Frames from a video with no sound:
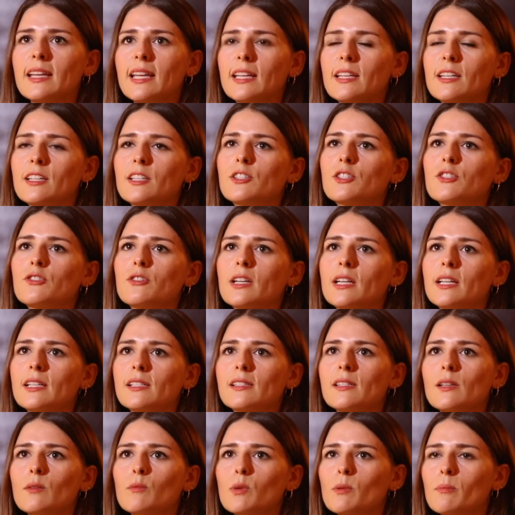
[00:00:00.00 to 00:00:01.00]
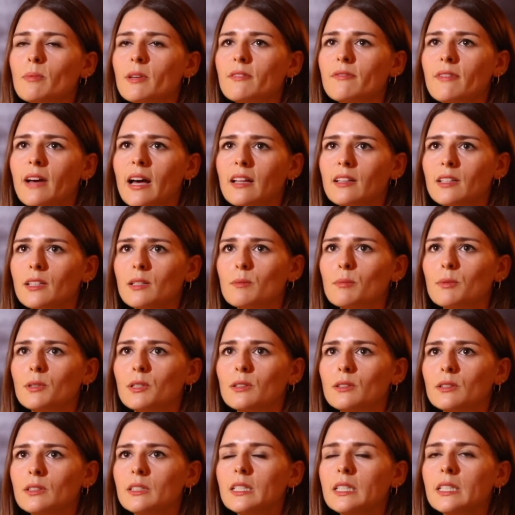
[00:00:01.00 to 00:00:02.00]
and industries that would be
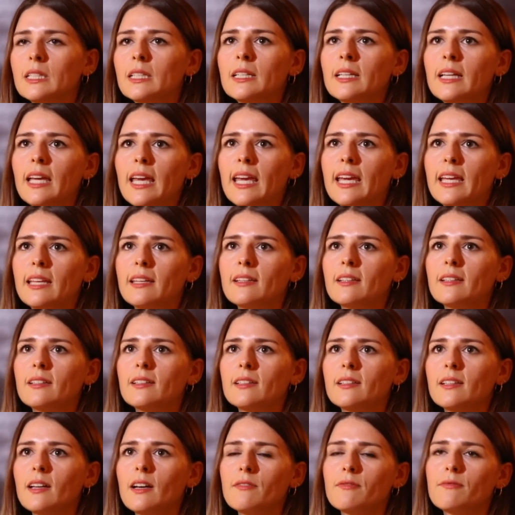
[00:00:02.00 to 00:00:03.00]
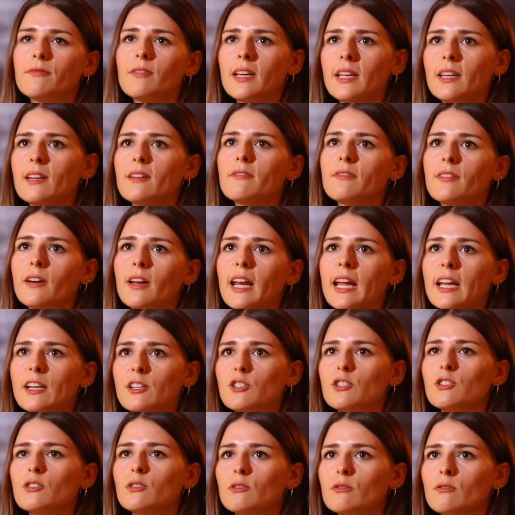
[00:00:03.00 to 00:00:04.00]
valuable in a, in a
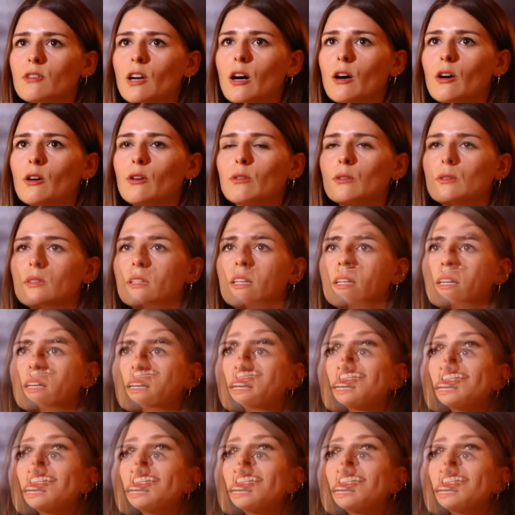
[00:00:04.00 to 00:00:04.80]
financial role.